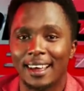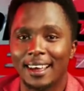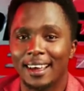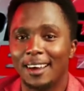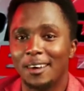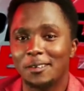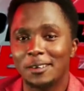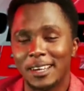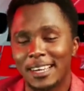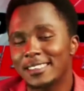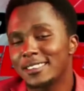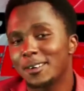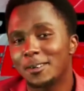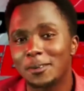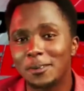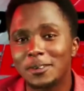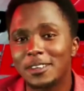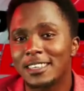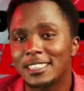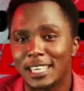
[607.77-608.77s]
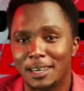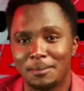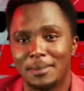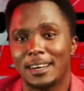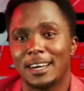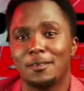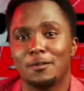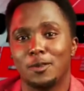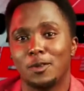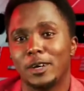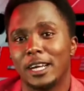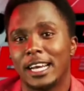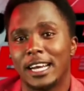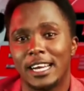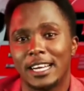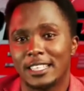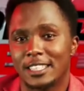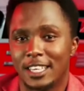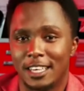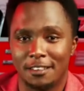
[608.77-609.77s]
Hautaweza kuuza shamba kama una
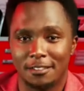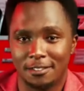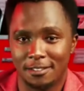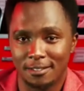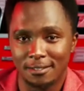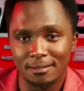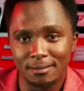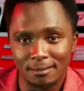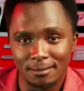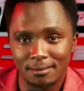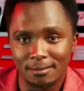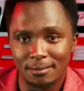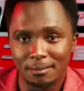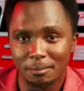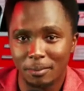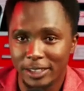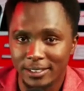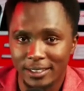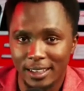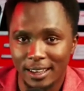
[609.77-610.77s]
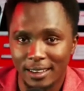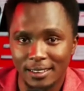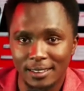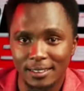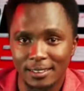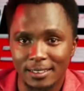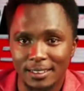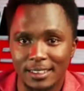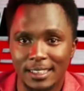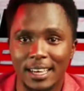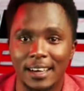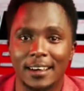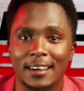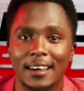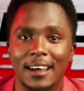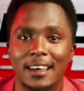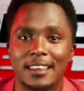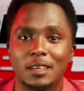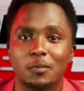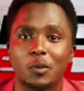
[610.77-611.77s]
NHIF, basically. Yeah,
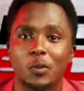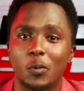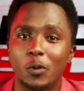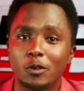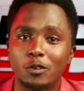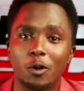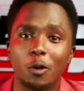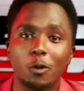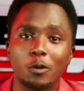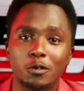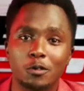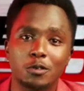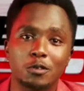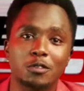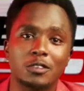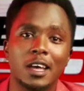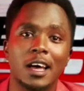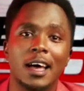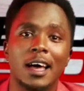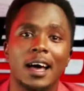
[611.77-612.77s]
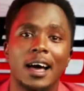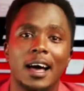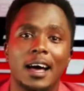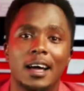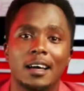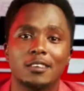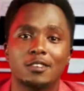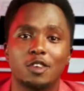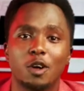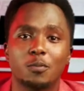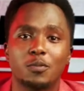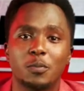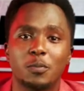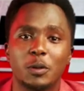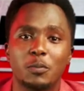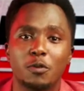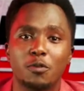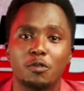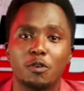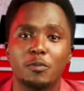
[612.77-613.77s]
and the proposal also stops
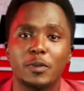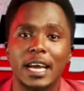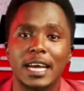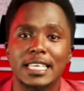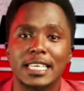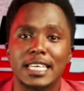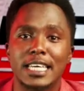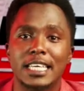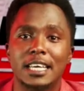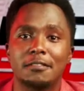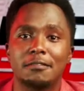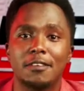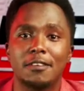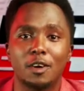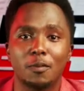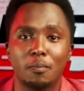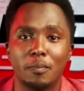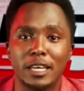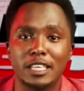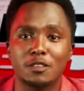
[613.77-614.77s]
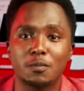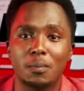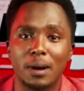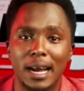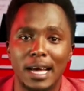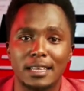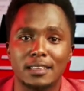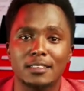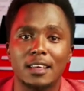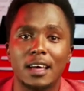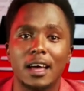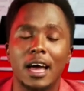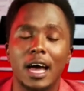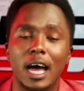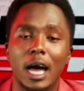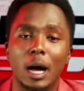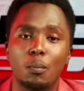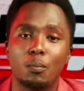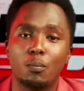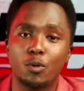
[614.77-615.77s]
people from getting development plans
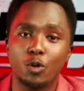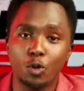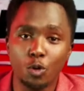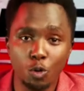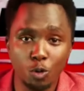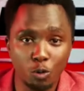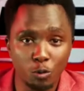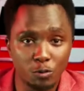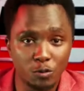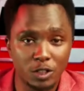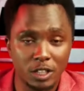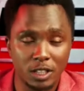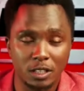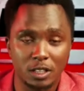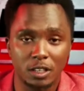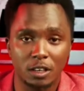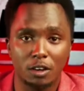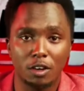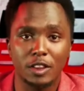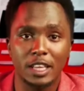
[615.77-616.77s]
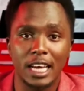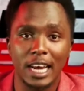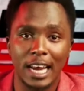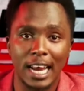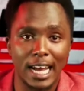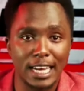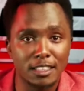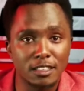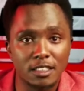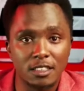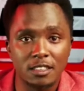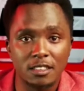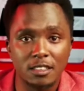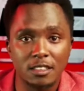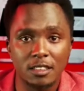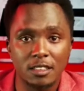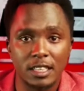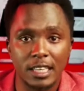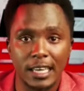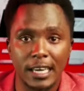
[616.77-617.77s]
approved on their land.
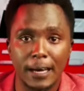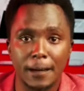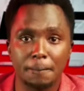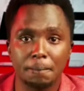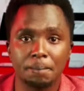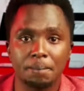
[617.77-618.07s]
Yeah.